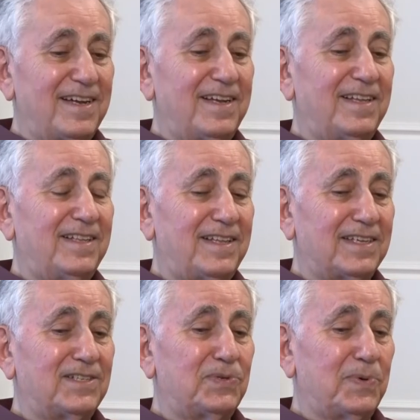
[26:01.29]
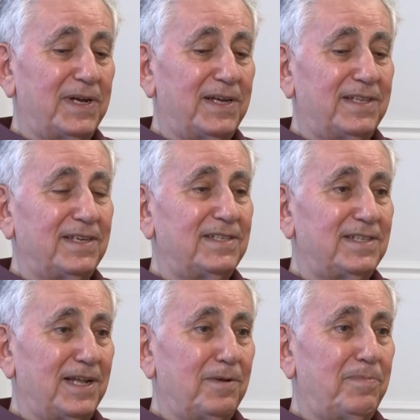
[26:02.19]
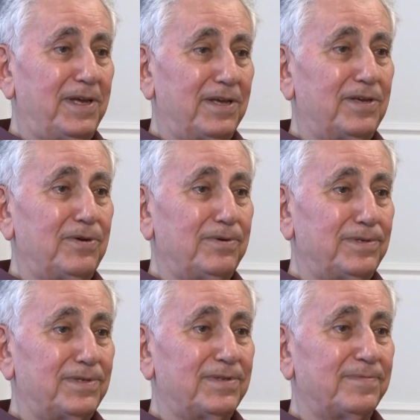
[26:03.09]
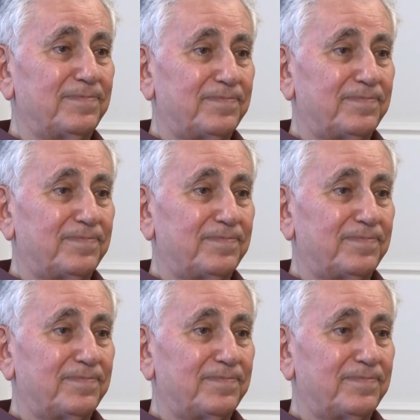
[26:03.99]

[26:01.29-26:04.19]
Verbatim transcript: And that's why it is still being used.